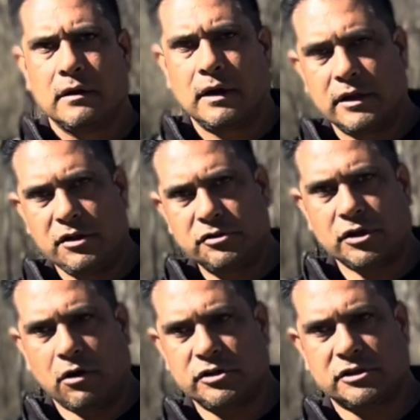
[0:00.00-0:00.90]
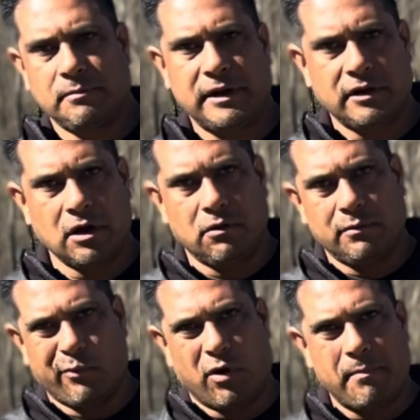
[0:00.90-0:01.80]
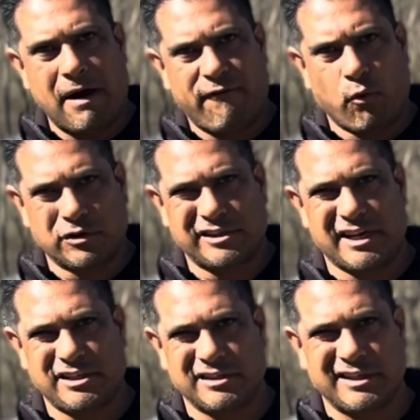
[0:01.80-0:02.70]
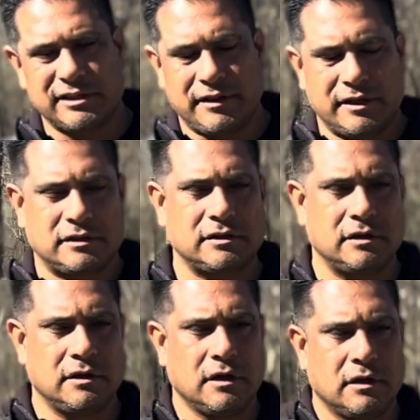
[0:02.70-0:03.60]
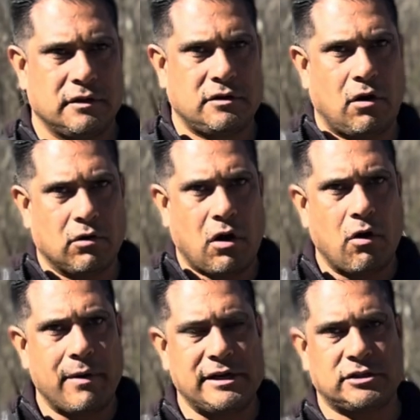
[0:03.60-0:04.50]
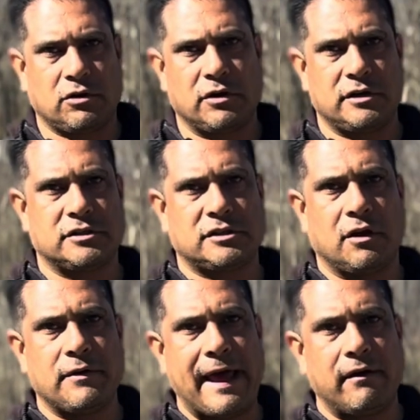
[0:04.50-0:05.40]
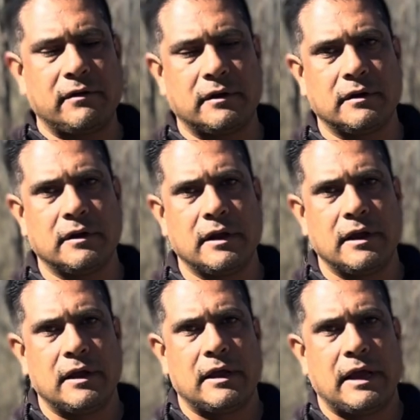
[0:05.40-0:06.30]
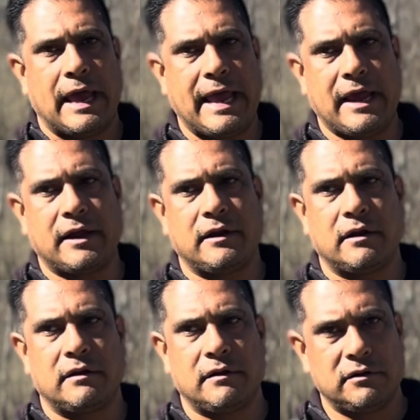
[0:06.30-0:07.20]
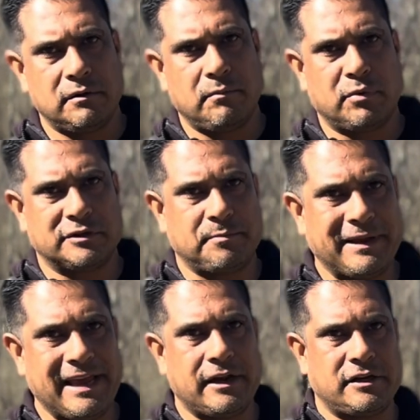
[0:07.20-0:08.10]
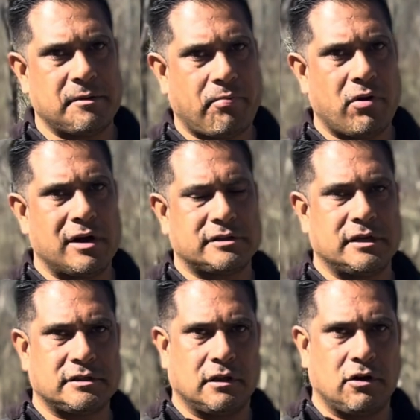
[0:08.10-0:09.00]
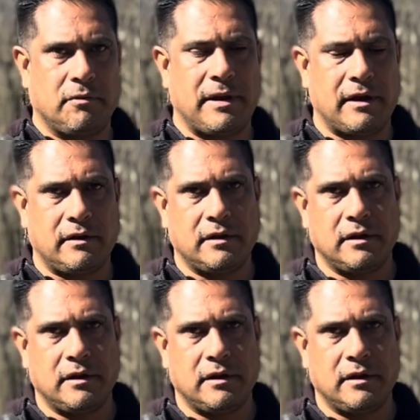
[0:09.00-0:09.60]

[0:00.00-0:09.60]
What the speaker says: you saw just a minute ago, we're about 4 sessions into this. The dog already started to slow down and was beginning to process a little bit